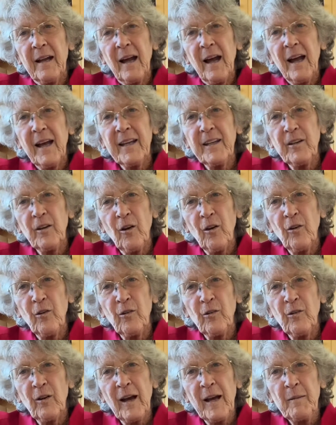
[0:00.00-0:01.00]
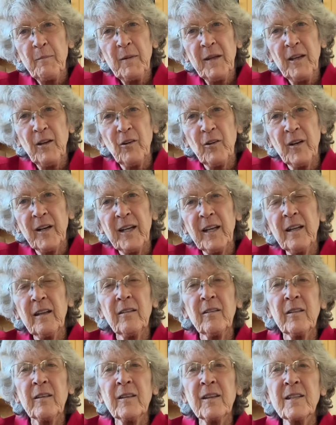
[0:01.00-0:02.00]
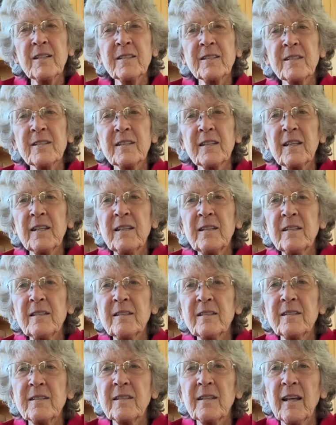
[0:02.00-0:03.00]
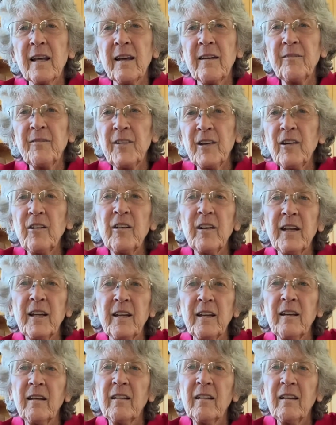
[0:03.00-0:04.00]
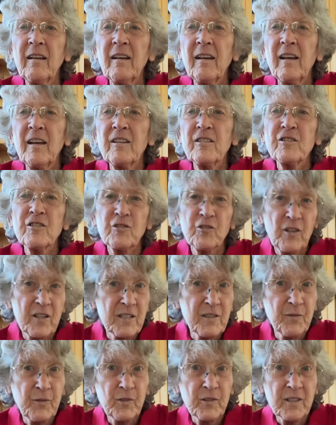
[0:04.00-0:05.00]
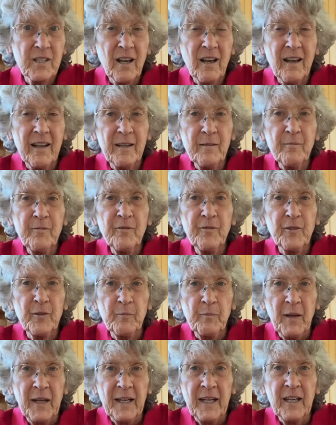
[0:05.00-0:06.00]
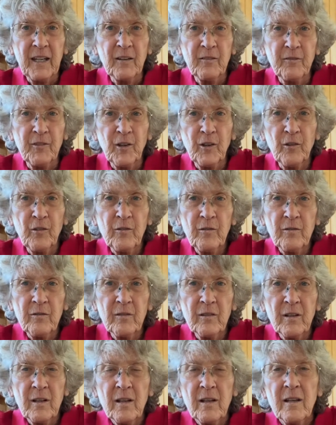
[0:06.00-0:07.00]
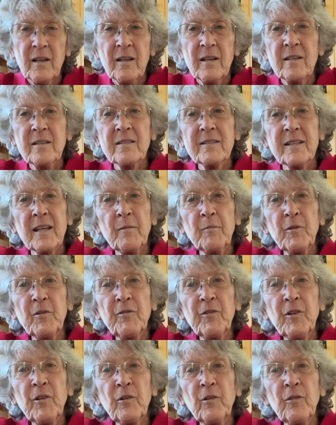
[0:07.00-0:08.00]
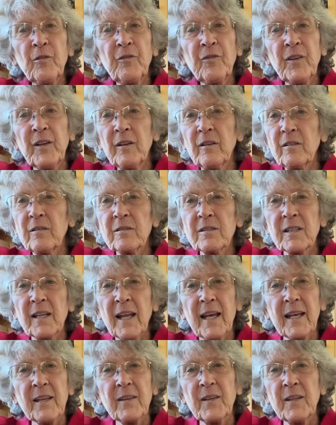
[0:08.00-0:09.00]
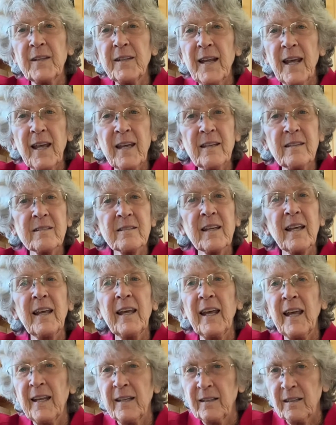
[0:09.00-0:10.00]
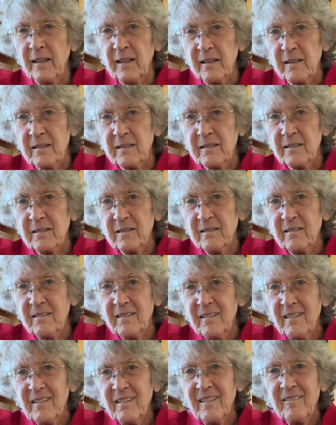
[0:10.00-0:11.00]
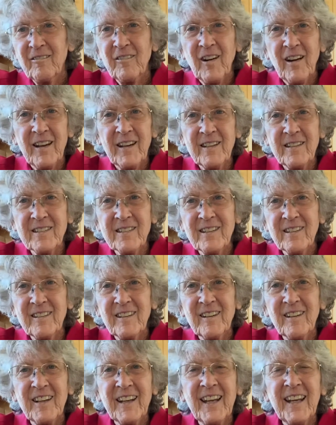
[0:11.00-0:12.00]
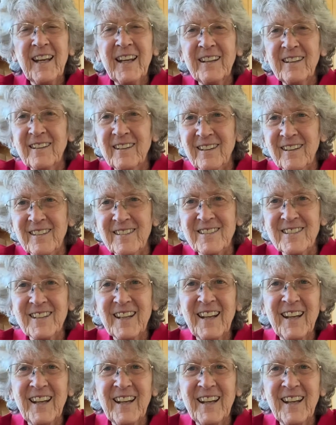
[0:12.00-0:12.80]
I know I'm hearing this is a very stressful time for many of you. Some of you feels like the days are endless, right? Endless.